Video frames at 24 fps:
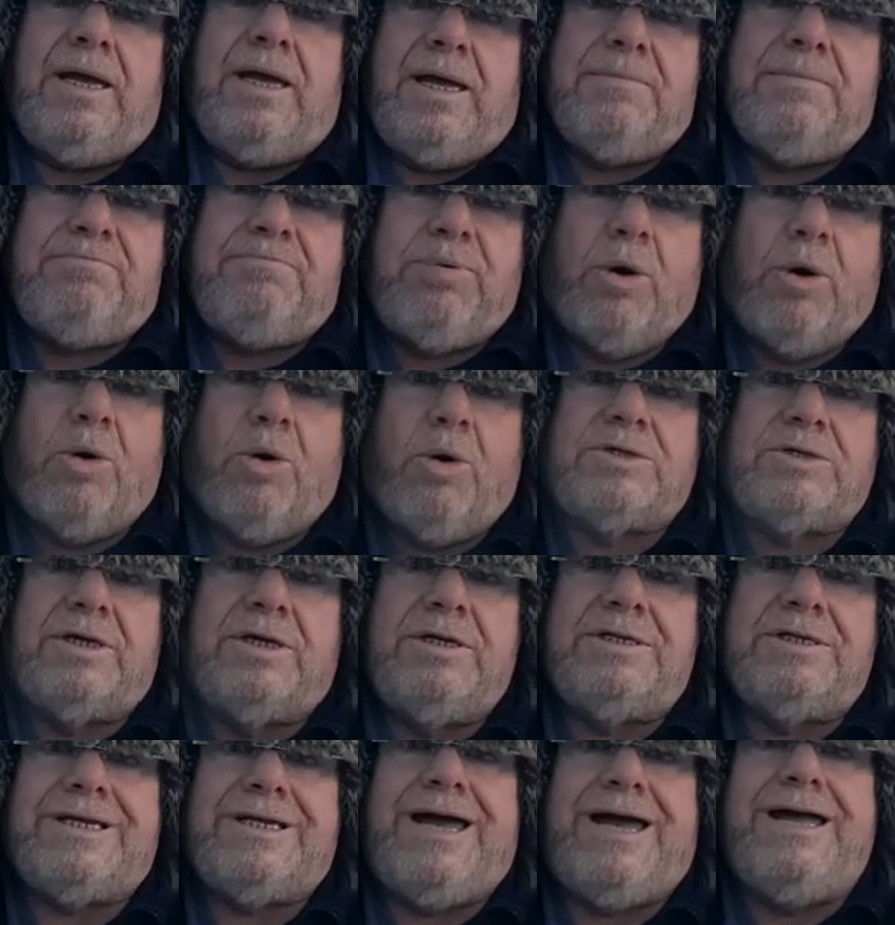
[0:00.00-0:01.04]

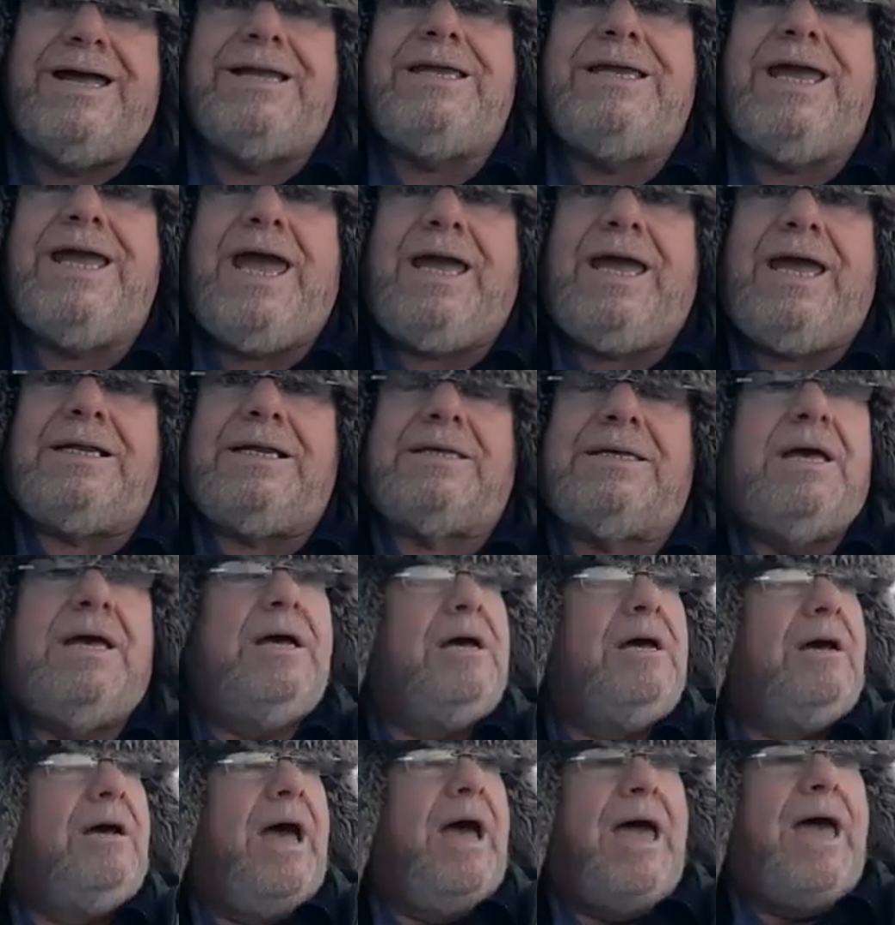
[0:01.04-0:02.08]
important, and yet
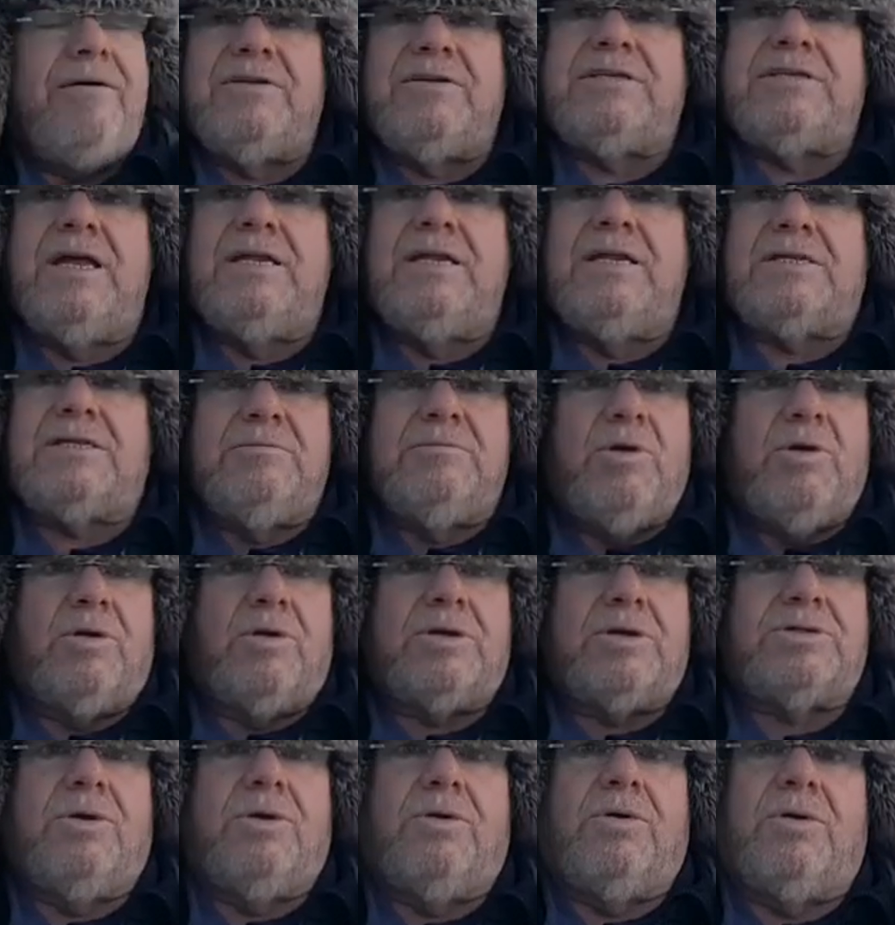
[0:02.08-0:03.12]
ever since the
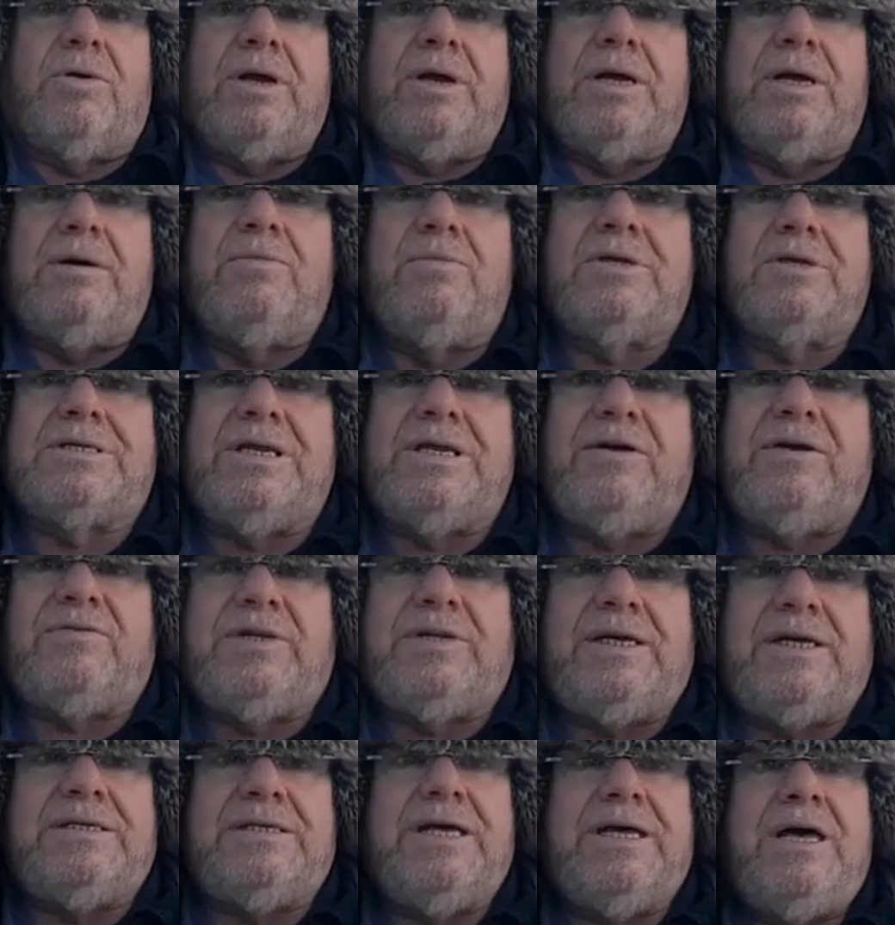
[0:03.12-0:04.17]
moratorium was
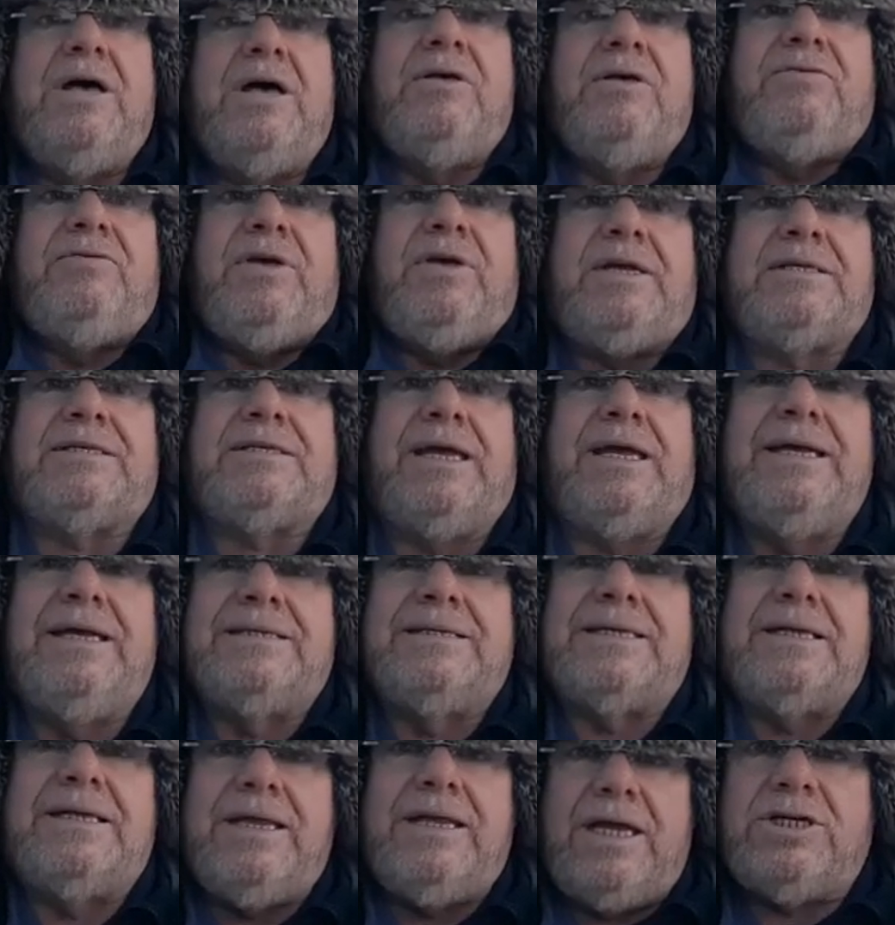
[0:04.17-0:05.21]
lifted, this
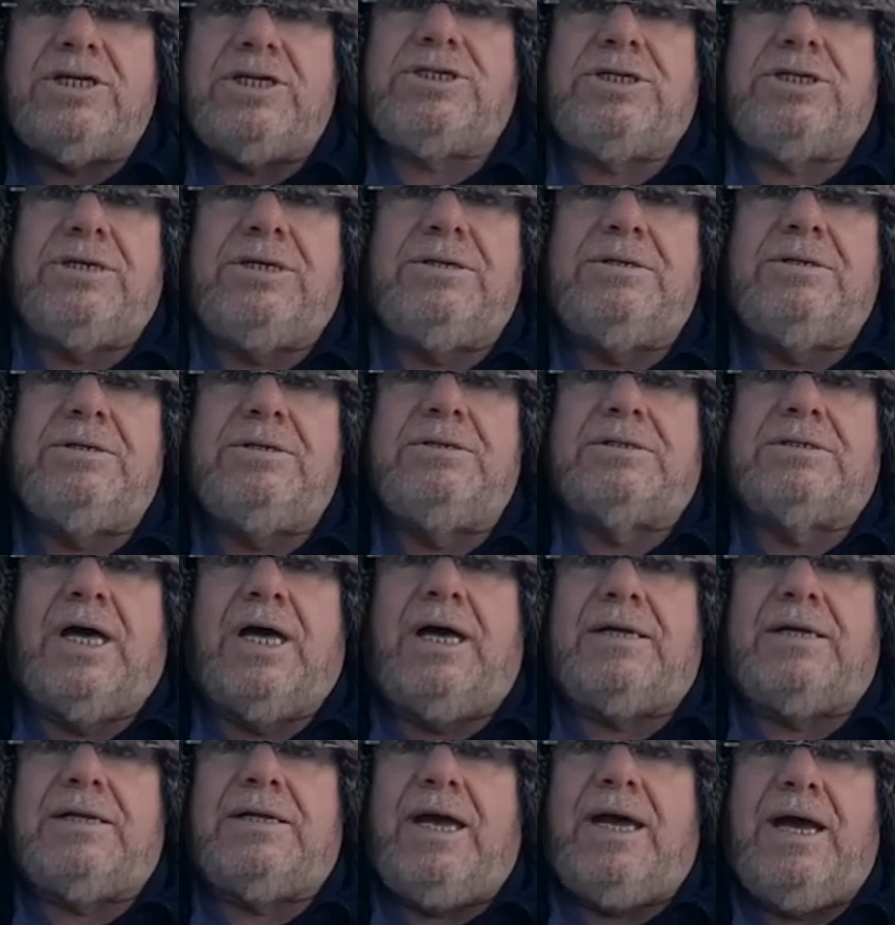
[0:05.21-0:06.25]
is an issue
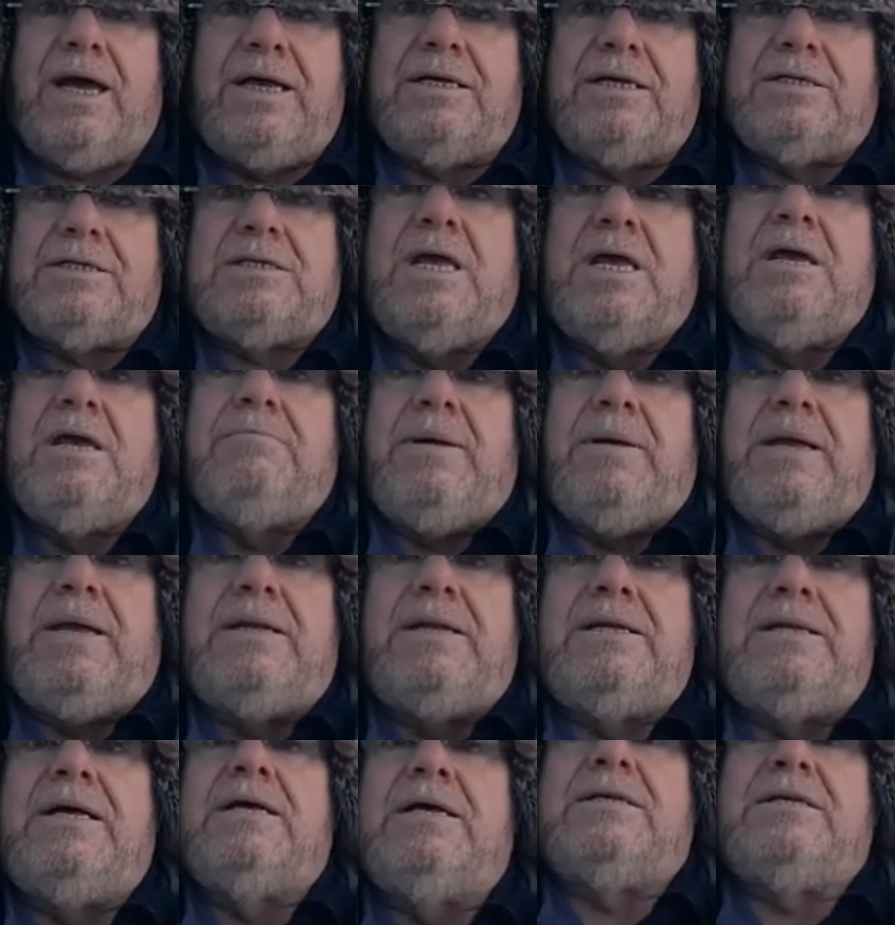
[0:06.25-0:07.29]
that has
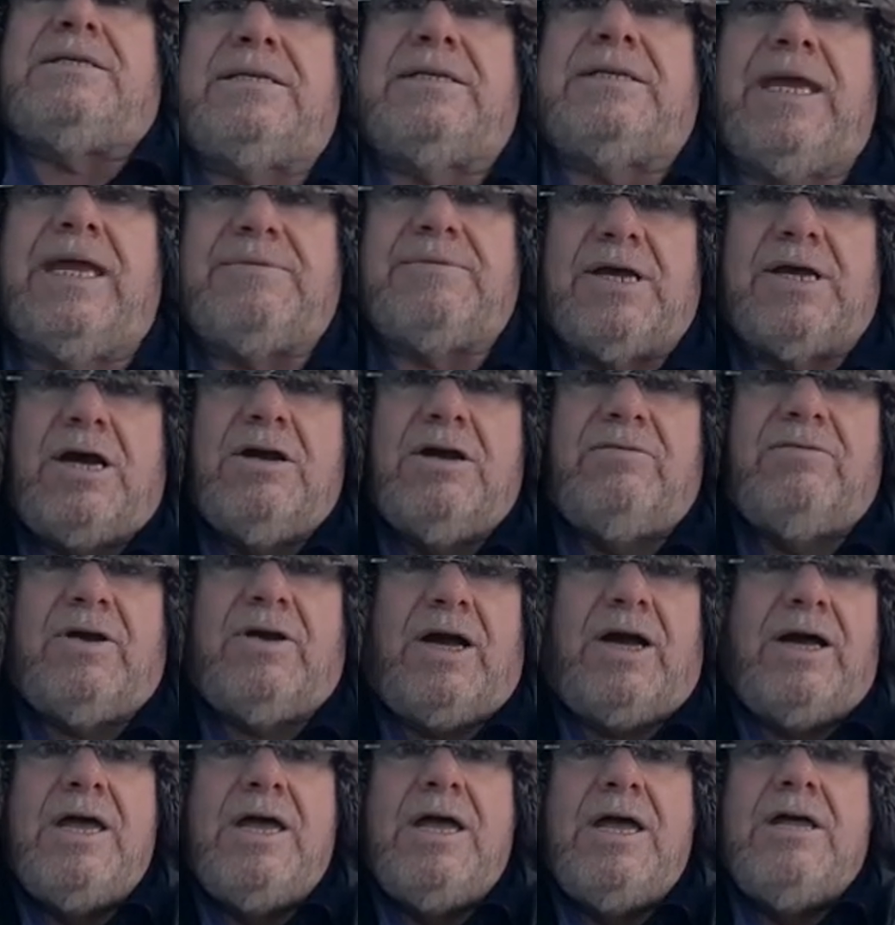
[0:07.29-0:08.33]
been skipped
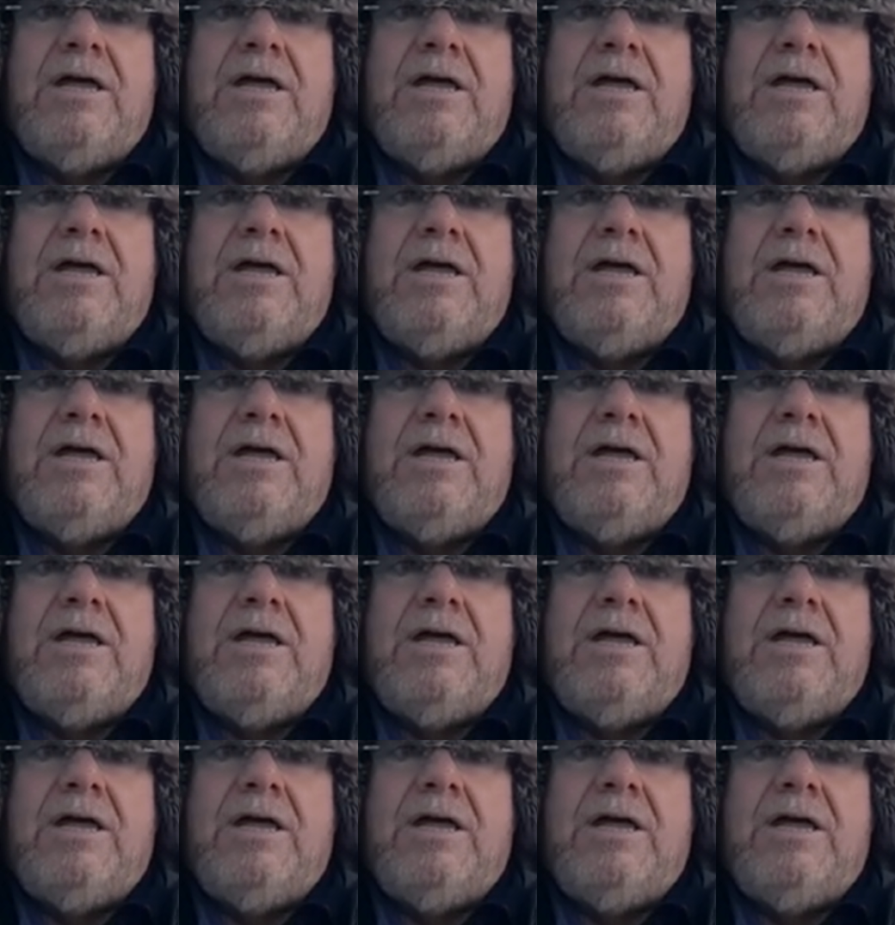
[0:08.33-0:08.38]
over.